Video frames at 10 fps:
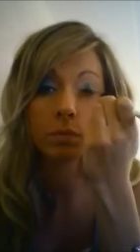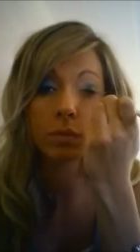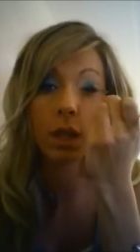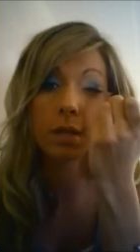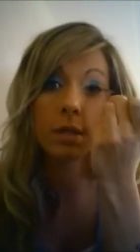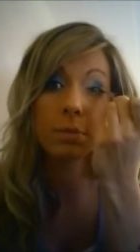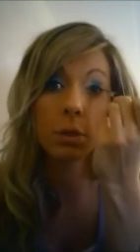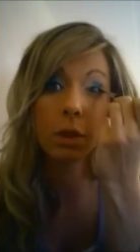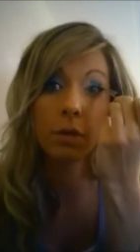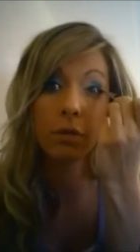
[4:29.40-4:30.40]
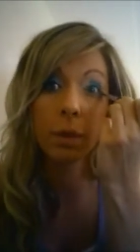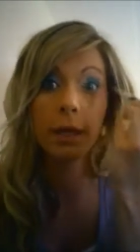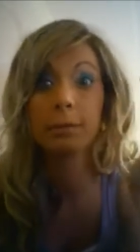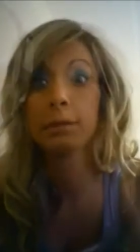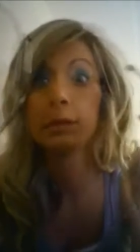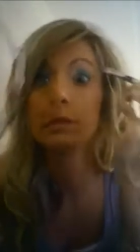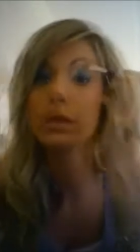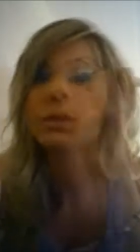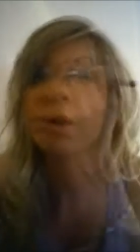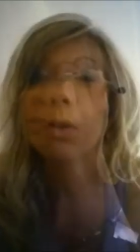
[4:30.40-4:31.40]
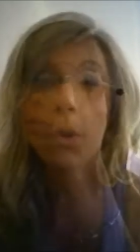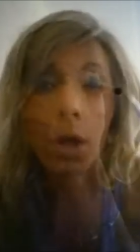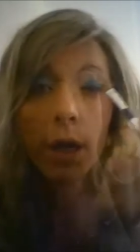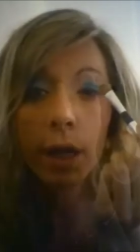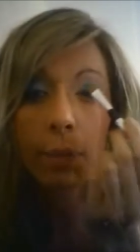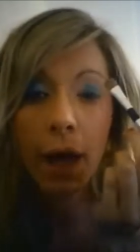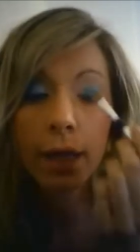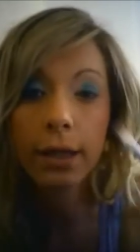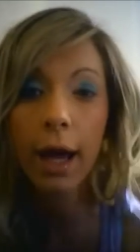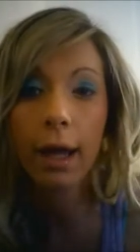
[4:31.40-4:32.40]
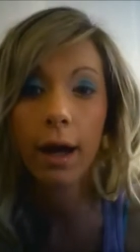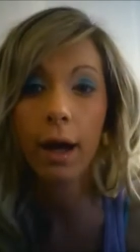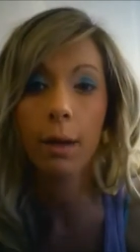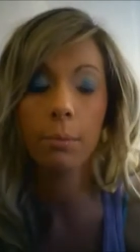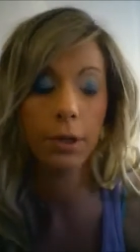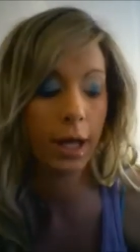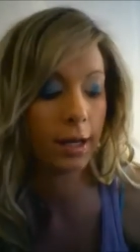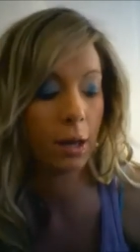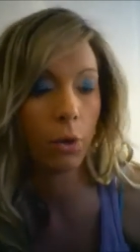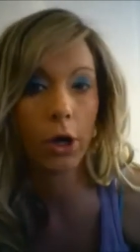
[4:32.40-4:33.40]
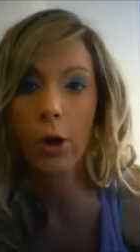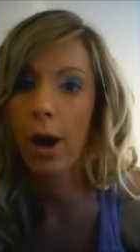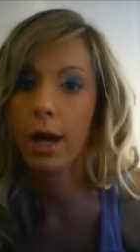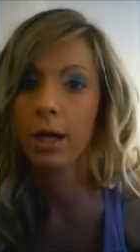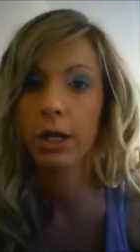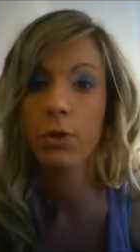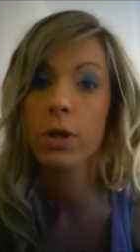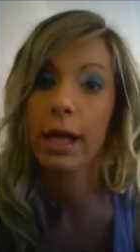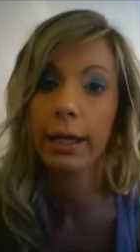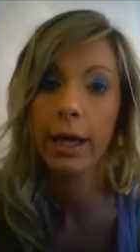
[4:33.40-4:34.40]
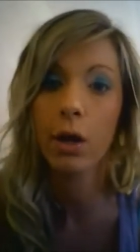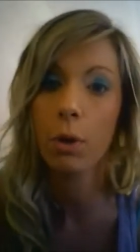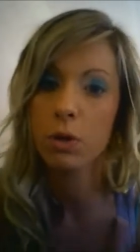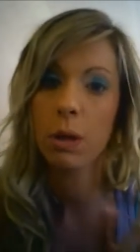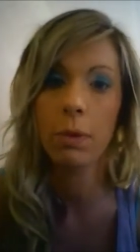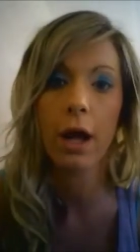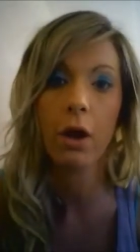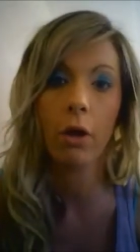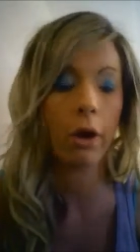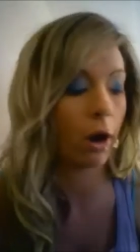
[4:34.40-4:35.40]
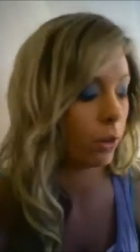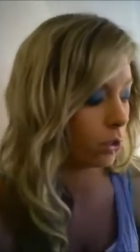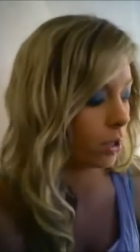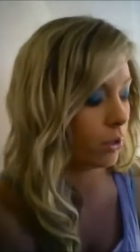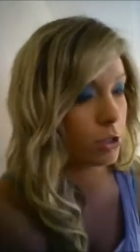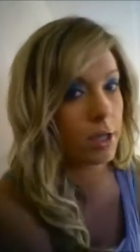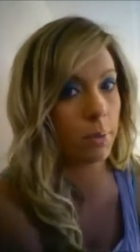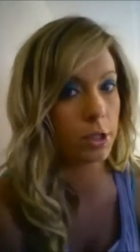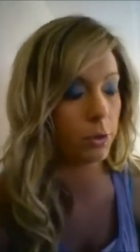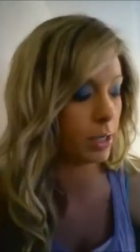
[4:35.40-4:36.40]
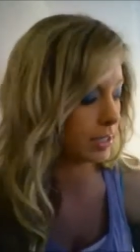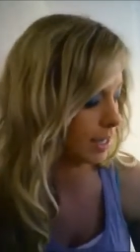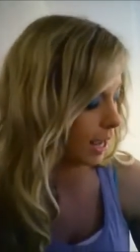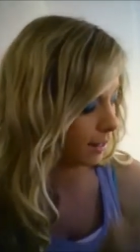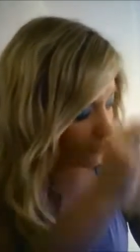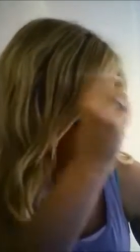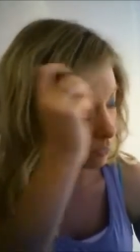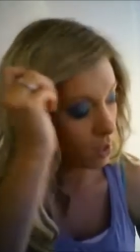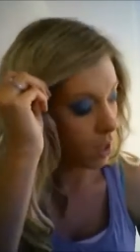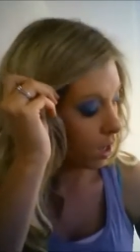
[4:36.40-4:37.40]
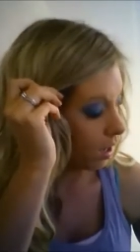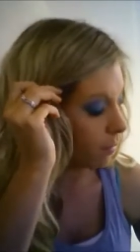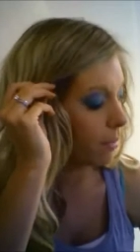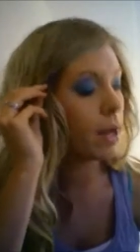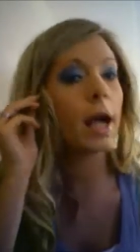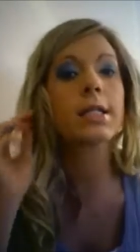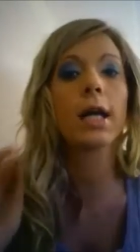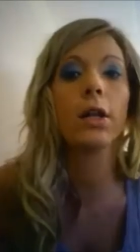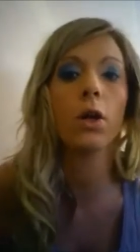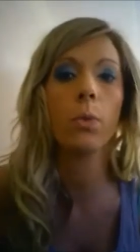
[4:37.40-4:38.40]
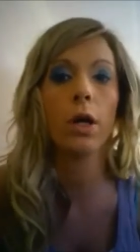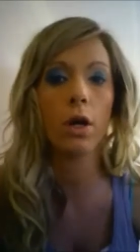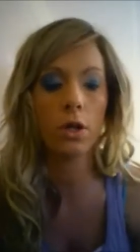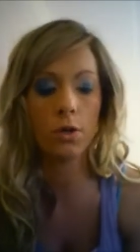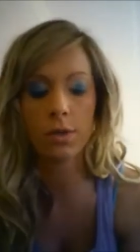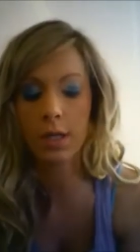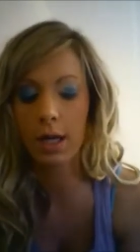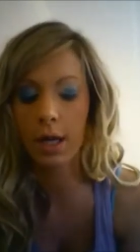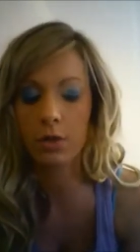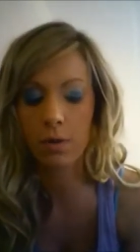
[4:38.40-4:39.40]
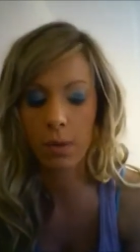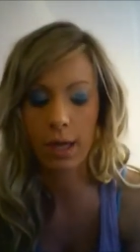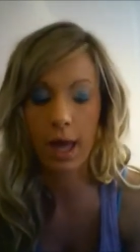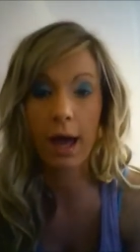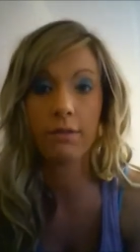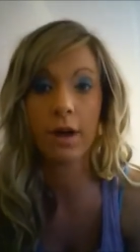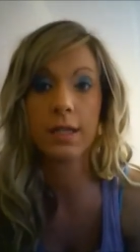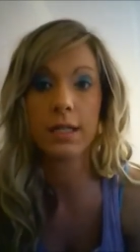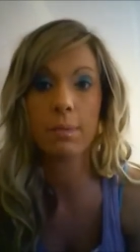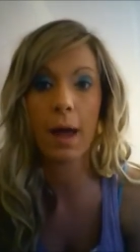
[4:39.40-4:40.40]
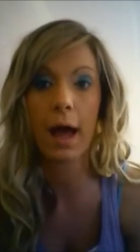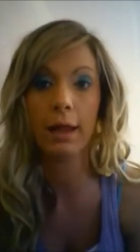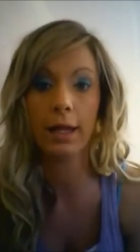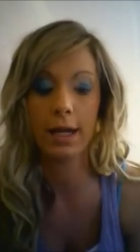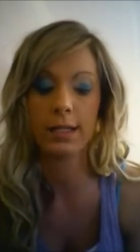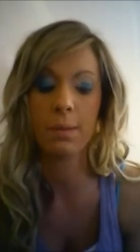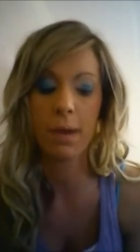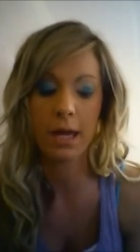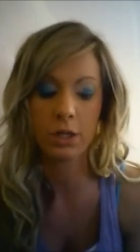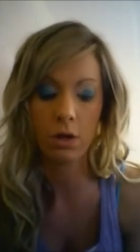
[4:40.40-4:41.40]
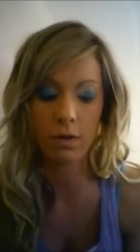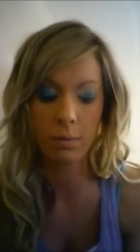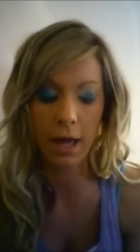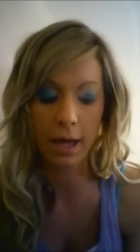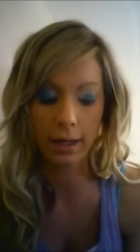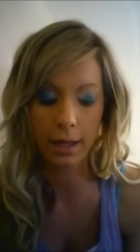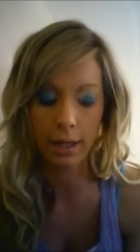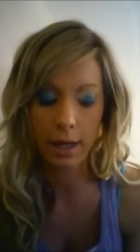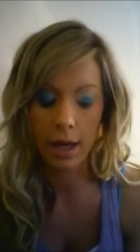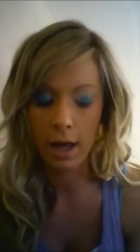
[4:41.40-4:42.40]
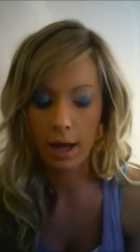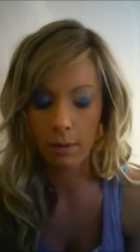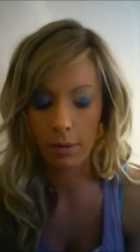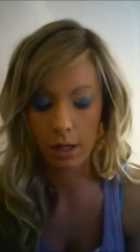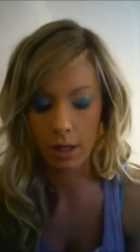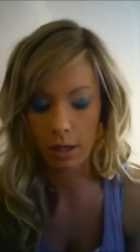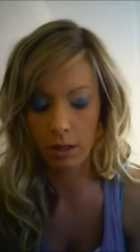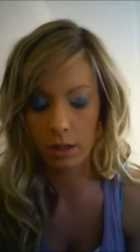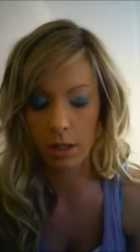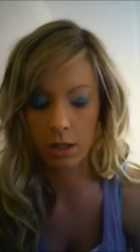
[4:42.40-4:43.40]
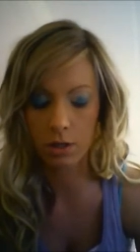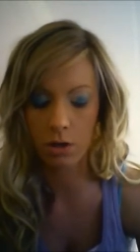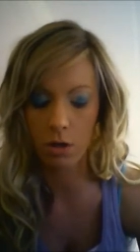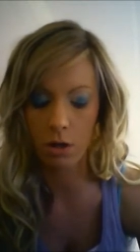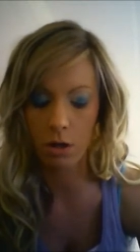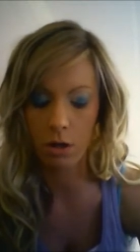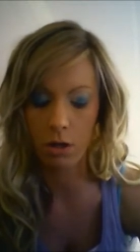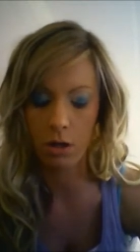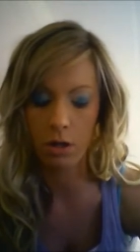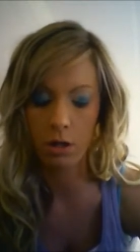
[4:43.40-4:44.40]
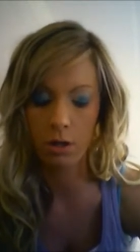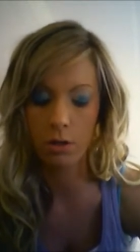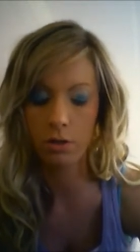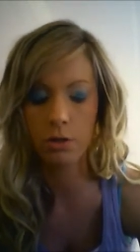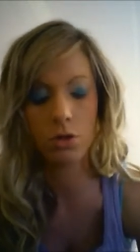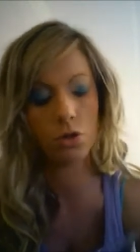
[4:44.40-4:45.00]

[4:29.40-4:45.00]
And that seems to work for me. And then don't worry about that blending. We're going to go ahead and do that later once we apply all our other colors that we're doing today. The next color we are using is from the Kat Von D palette. It's the Beethoven palette. The color is called